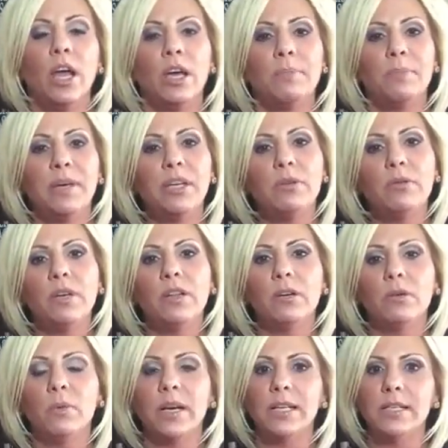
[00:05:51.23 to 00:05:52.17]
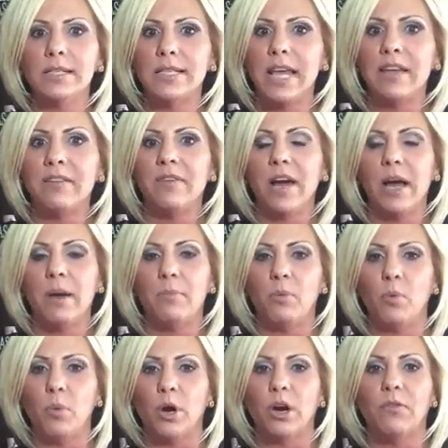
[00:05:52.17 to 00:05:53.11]
But you either want to save up,
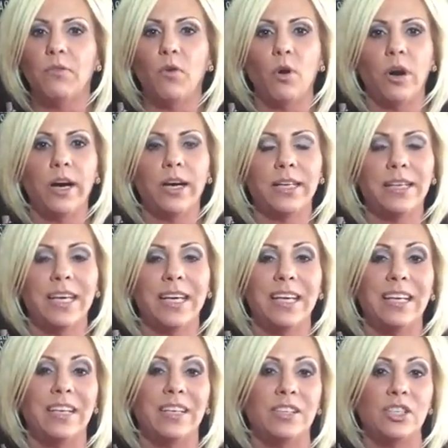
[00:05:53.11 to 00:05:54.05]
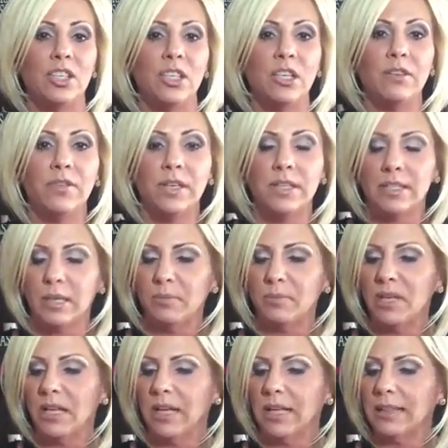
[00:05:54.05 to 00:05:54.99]
work for it, get it, achieve it,
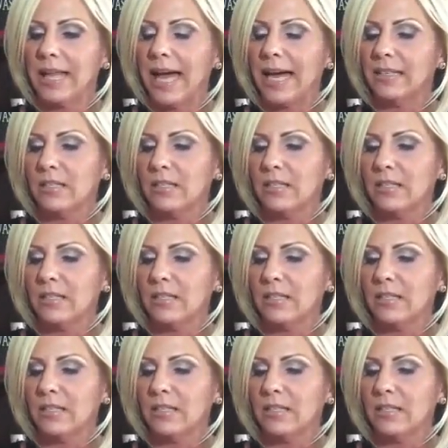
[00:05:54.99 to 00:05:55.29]
something like that.